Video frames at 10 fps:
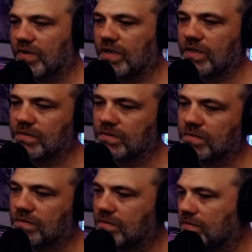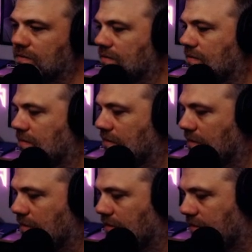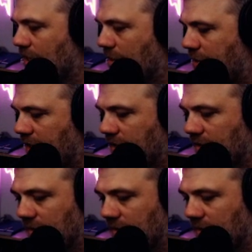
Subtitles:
on? Should I paint it?